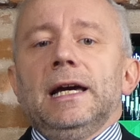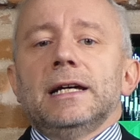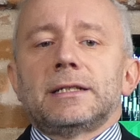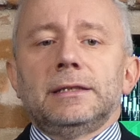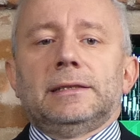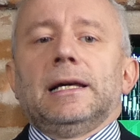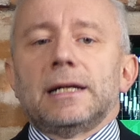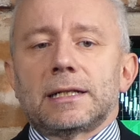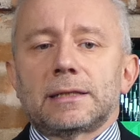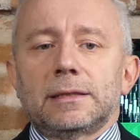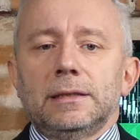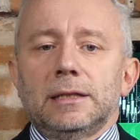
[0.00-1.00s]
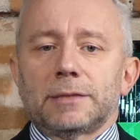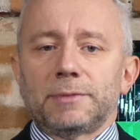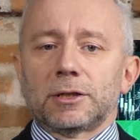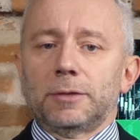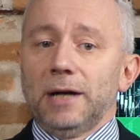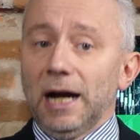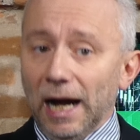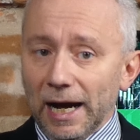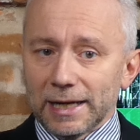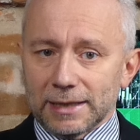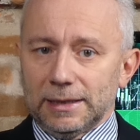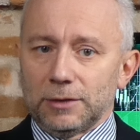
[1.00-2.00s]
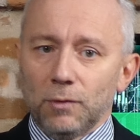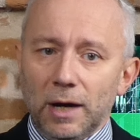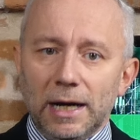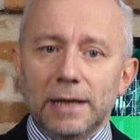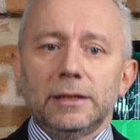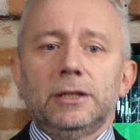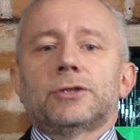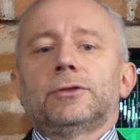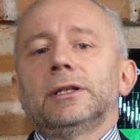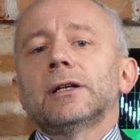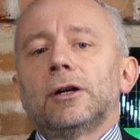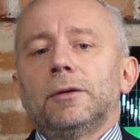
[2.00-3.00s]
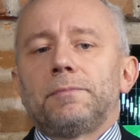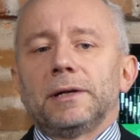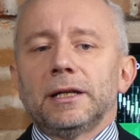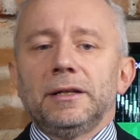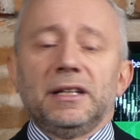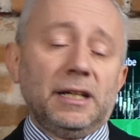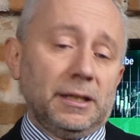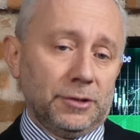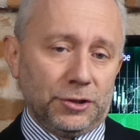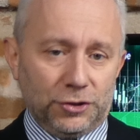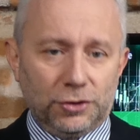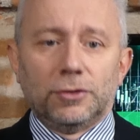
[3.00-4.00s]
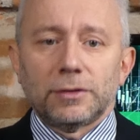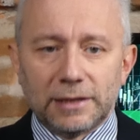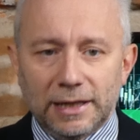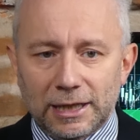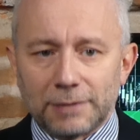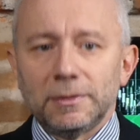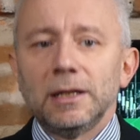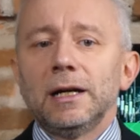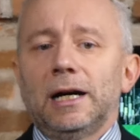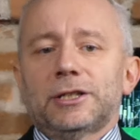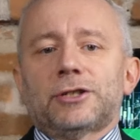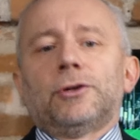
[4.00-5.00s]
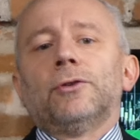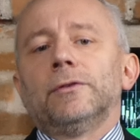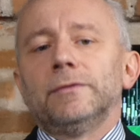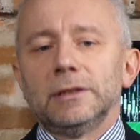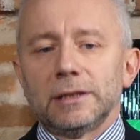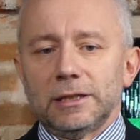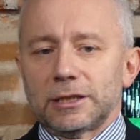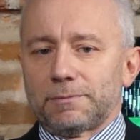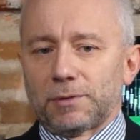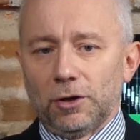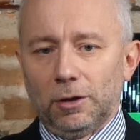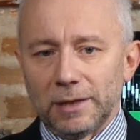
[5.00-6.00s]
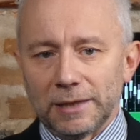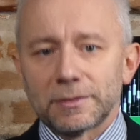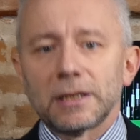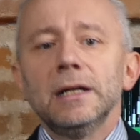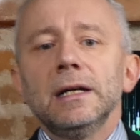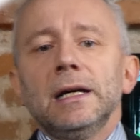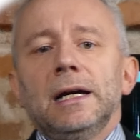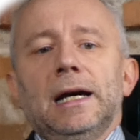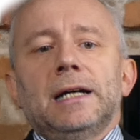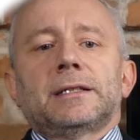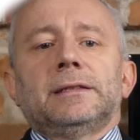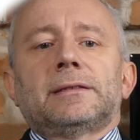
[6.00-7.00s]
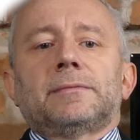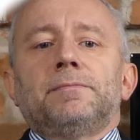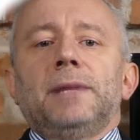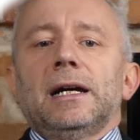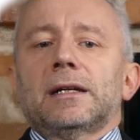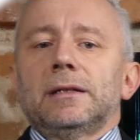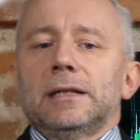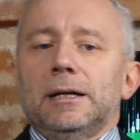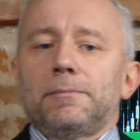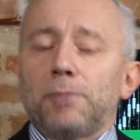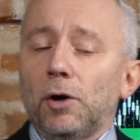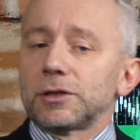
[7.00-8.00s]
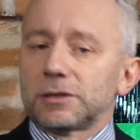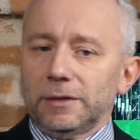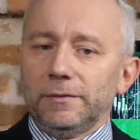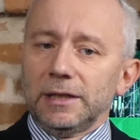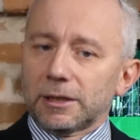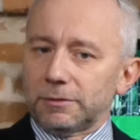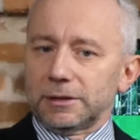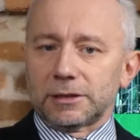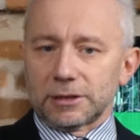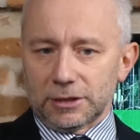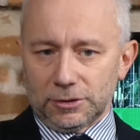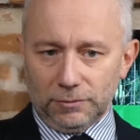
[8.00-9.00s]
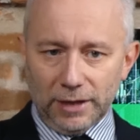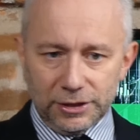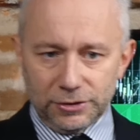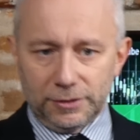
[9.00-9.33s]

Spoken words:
asset test has become higher than 1, so the company, in the short term, has solved its problems, as it's back in a positive liquidity situation.